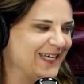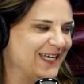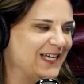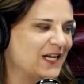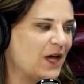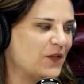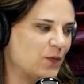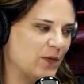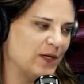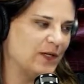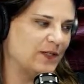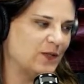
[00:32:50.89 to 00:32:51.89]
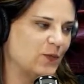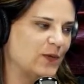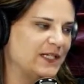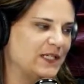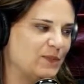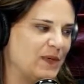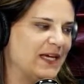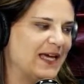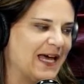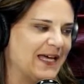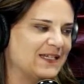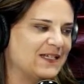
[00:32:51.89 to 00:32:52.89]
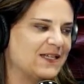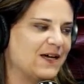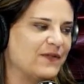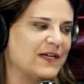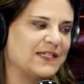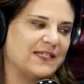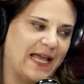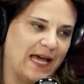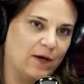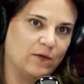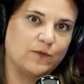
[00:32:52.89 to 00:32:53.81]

in other words, what is being asked of us now,